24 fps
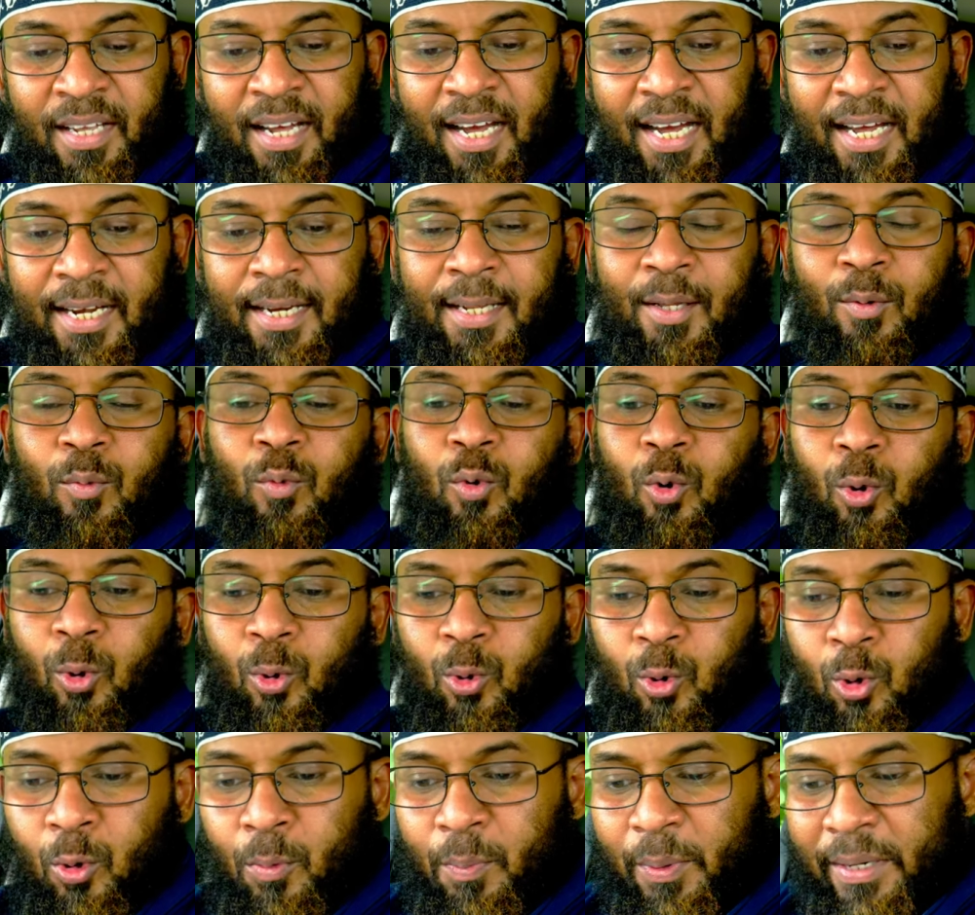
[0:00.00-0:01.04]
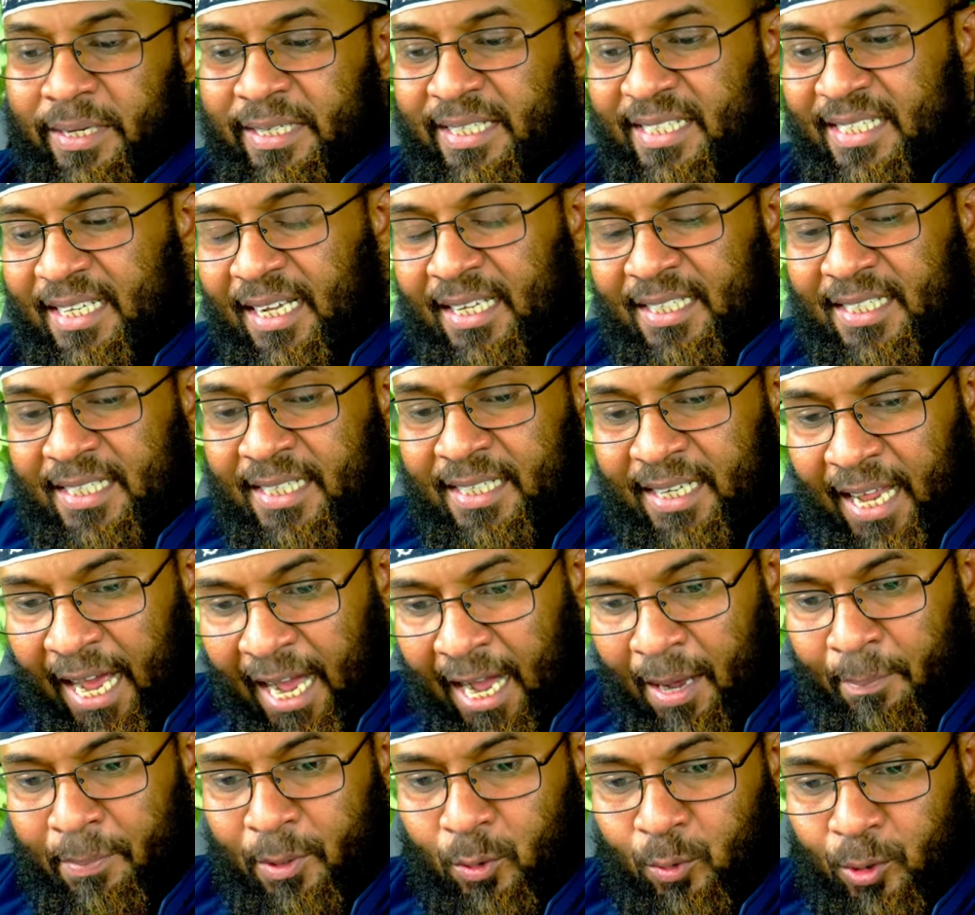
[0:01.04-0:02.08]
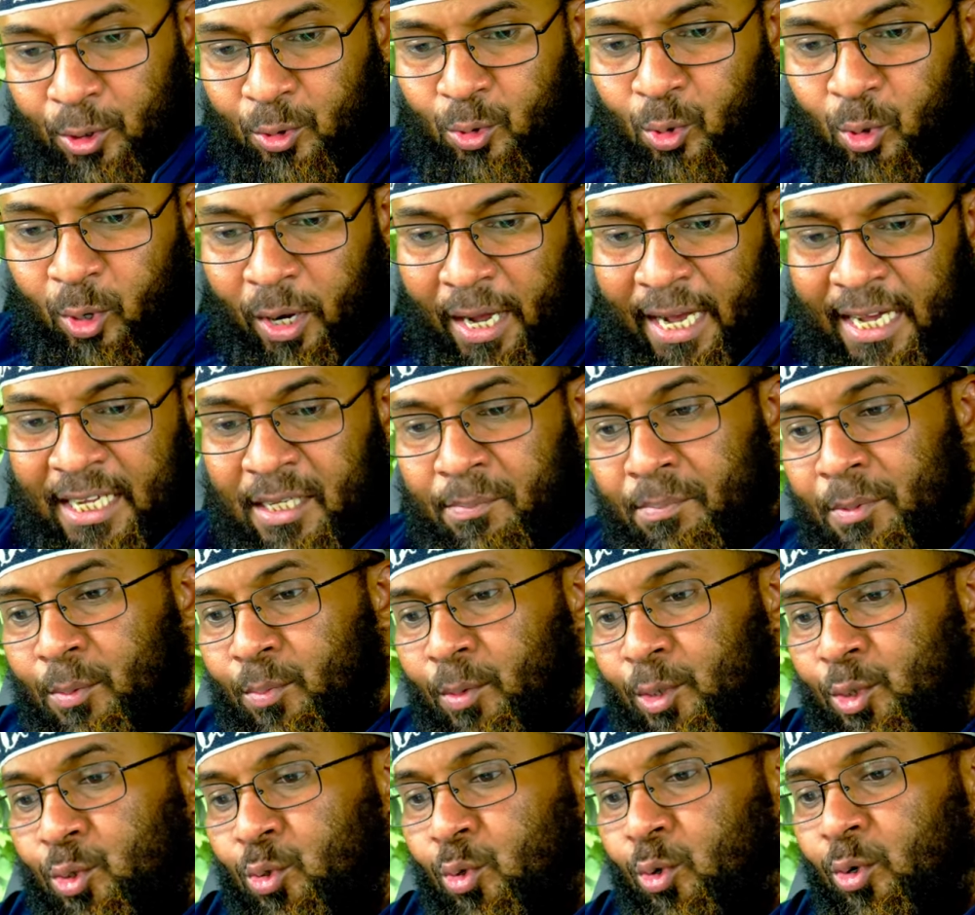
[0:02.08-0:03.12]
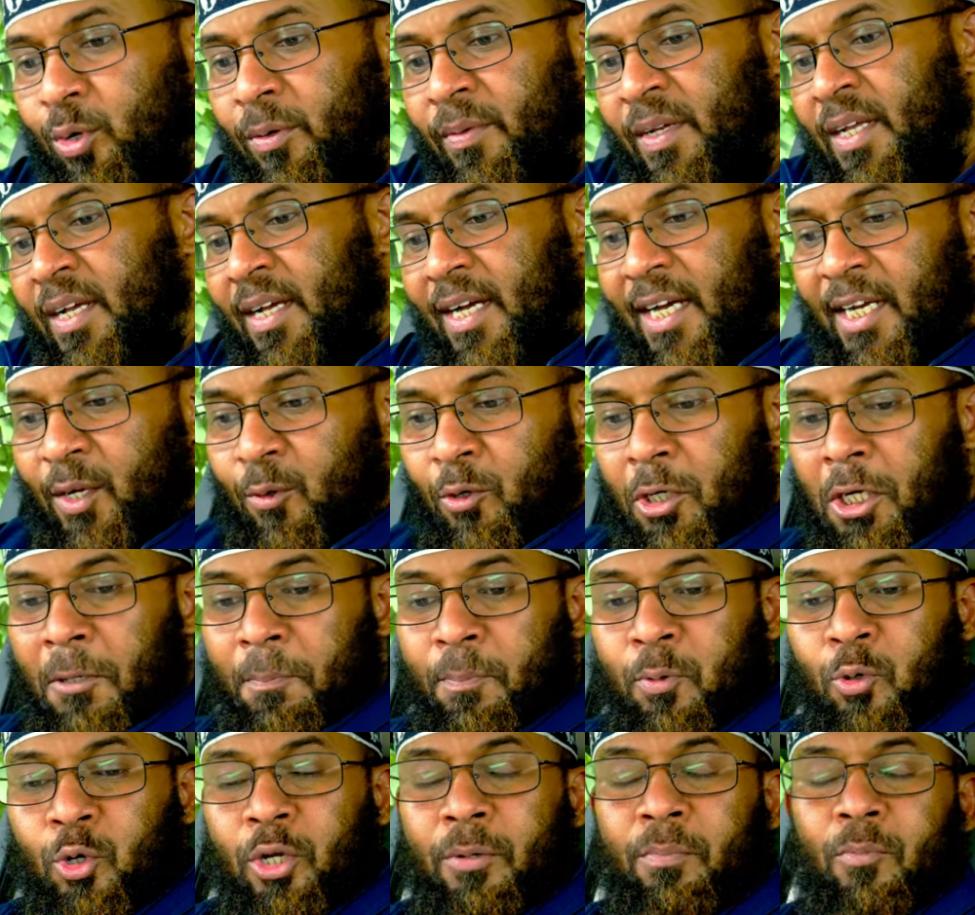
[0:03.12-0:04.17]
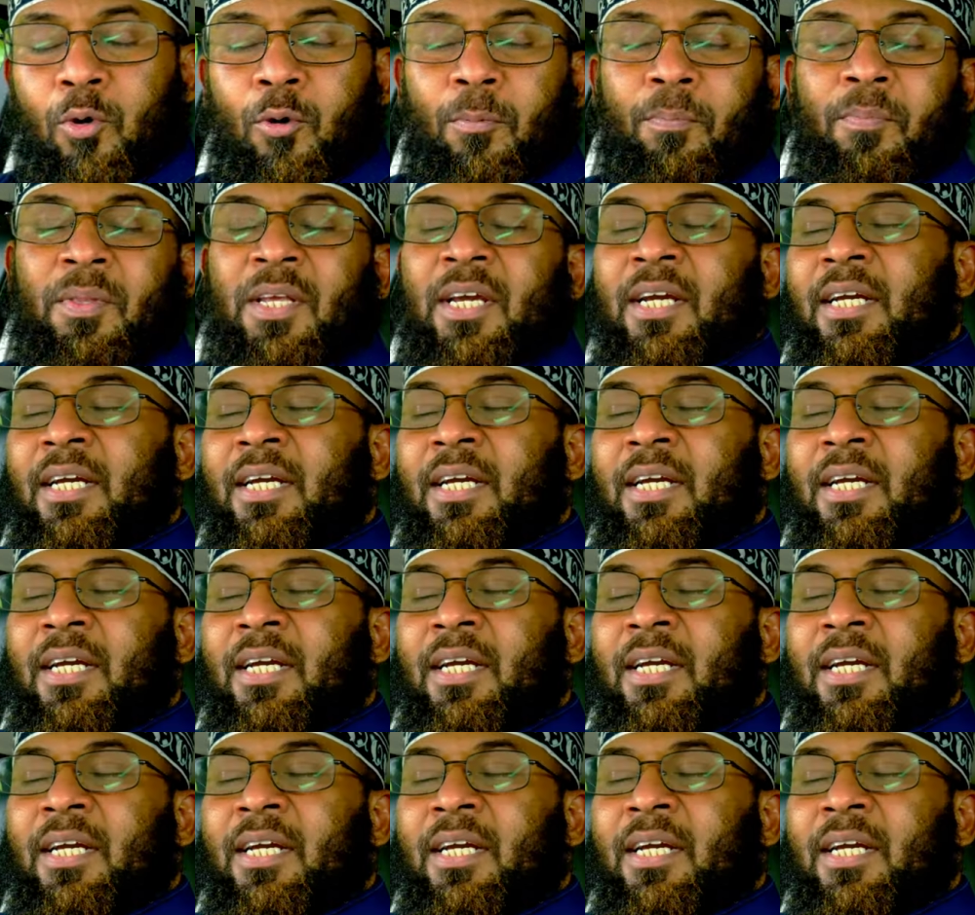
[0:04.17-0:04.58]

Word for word: And he woke up and started saying, Hamid was wrong, Hamid was wrong. And he wanted to pull him up.